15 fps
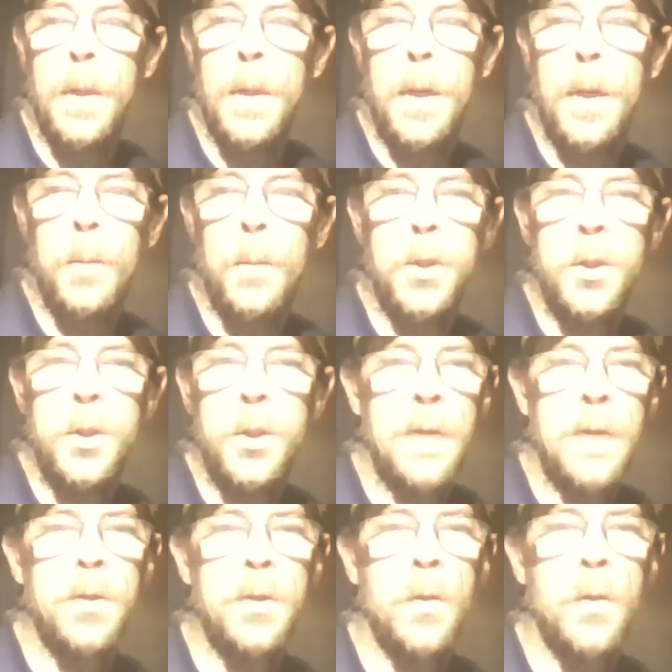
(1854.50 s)
yeah. When
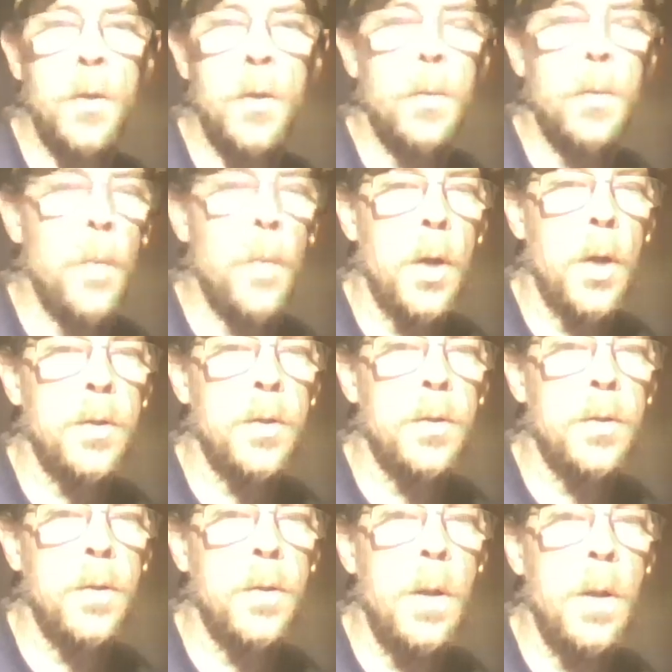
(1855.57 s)
changing the litter box